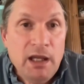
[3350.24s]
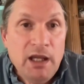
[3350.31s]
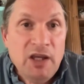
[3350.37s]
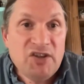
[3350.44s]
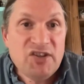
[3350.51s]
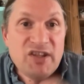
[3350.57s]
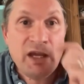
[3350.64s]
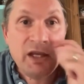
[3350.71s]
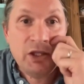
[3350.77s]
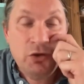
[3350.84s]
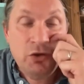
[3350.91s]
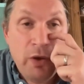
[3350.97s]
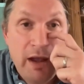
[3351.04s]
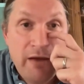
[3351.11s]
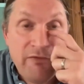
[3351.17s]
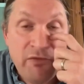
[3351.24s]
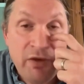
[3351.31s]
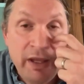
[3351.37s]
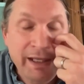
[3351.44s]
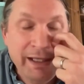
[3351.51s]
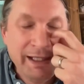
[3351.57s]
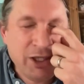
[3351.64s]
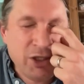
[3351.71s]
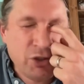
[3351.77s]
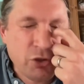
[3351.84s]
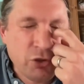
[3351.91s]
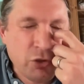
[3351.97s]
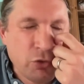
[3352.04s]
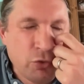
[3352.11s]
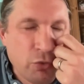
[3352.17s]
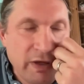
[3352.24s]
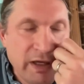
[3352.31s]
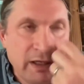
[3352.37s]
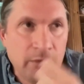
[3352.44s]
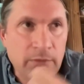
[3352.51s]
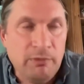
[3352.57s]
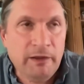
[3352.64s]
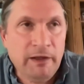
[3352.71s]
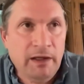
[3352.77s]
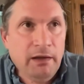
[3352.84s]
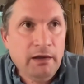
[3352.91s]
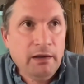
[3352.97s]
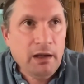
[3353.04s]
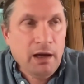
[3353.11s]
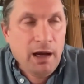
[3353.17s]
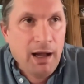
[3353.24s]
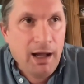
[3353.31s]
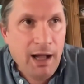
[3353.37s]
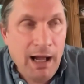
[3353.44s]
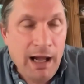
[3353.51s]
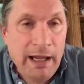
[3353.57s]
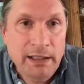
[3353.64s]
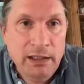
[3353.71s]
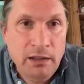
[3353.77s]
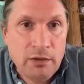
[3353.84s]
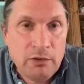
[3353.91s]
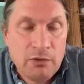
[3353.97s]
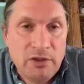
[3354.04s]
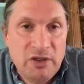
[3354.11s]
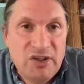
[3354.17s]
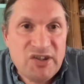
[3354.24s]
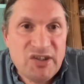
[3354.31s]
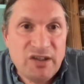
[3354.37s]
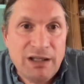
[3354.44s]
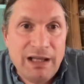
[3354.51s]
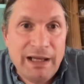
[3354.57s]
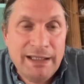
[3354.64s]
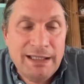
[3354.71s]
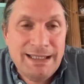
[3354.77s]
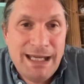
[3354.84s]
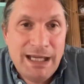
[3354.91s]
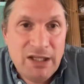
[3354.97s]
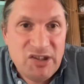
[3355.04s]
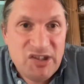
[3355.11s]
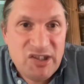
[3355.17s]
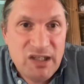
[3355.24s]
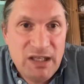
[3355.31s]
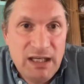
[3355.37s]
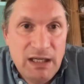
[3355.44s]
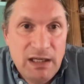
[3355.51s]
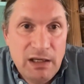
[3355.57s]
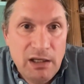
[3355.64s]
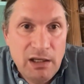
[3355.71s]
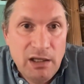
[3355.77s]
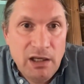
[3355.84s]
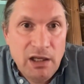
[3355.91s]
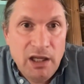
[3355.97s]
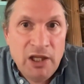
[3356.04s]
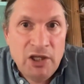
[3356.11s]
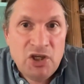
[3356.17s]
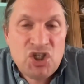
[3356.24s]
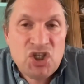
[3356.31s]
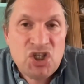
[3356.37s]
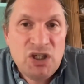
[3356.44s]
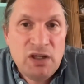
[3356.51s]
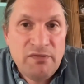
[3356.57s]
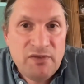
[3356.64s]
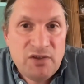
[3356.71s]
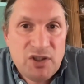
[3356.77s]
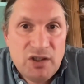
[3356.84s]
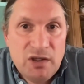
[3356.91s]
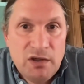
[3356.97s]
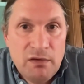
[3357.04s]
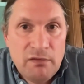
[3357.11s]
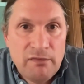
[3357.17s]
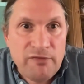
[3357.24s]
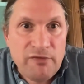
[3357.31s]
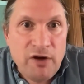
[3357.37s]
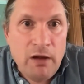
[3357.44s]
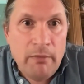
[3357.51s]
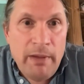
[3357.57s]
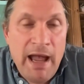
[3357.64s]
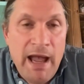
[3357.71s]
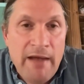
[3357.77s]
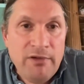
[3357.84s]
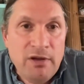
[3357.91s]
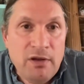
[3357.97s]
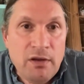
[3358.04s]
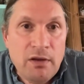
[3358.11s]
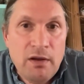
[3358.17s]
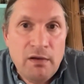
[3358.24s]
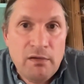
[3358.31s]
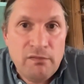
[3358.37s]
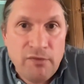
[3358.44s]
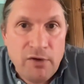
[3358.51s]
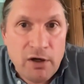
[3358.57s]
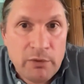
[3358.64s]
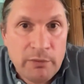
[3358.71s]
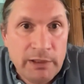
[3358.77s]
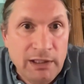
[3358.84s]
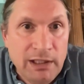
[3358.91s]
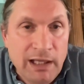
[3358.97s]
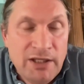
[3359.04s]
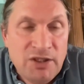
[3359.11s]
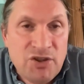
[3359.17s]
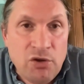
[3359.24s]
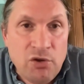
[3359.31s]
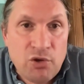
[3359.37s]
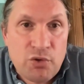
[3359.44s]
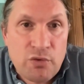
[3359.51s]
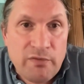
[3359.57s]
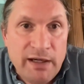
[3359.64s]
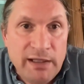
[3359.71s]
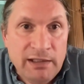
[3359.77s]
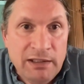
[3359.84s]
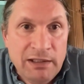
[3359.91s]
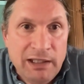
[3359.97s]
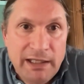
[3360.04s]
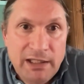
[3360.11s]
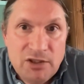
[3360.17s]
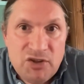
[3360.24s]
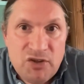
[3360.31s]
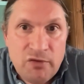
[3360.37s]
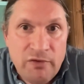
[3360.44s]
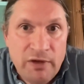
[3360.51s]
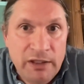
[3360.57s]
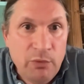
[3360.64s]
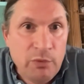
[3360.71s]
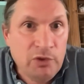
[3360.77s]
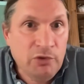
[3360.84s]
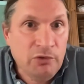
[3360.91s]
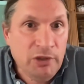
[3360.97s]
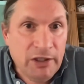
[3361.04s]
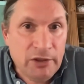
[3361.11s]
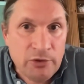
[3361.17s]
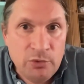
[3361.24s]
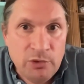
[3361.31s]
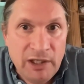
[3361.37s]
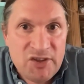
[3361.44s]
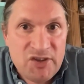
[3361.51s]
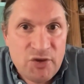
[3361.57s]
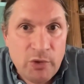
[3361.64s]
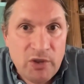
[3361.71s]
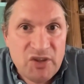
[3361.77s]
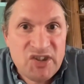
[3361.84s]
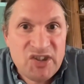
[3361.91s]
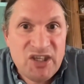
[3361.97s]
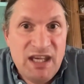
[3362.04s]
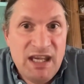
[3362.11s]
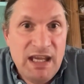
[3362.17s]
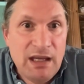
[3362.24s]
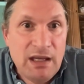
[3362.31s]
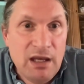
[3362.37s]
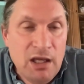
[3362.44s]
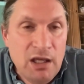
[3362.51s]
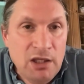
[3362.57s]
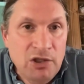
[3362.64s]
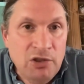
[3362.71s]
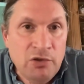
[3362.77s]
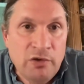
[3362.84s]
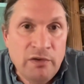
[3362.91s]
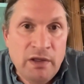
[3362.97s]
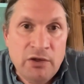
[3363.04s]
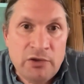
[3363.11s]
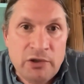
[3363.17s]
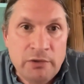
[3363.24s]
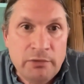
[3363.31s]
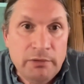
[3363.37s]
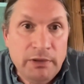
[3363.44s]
is that you have an incredibly high increase in light intensity and a shift from having far red light to ultraviolet light. So for anyone here who likes going skiing, you know that you're